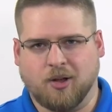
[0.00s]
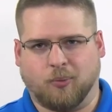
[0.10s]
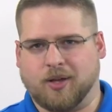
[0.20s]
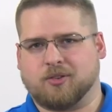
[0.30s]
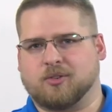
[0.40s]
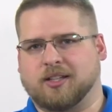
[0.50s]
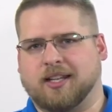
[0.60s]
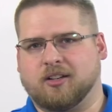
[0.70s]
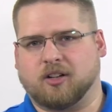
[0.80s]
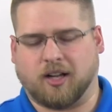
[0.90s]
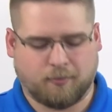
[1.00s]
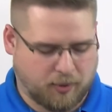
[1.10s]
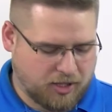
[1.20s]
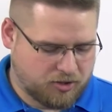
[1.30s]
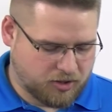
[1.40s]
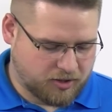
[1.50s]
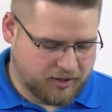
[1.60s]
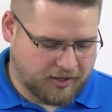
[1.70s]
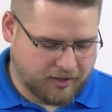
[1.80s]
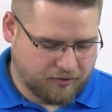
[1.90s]
weather related or not, be sure
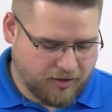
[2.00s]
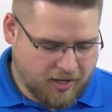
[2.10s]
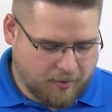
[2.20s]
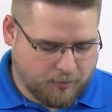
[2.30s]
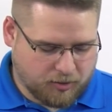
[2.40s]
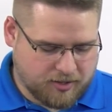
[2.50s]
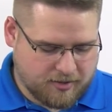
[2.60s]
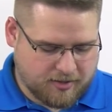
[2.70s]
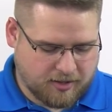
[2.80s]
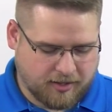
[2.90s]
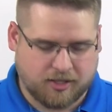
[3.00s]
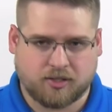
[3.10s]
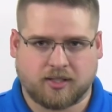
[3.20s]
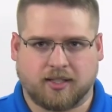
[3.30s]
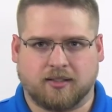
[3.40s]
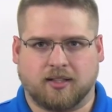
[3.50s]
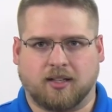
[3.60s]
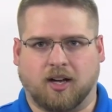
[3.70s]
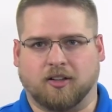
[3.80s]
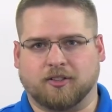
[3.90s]
to give Middle Tennessee Electric a,
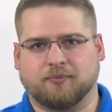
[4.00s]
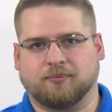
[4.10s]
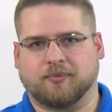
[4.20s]
a holler.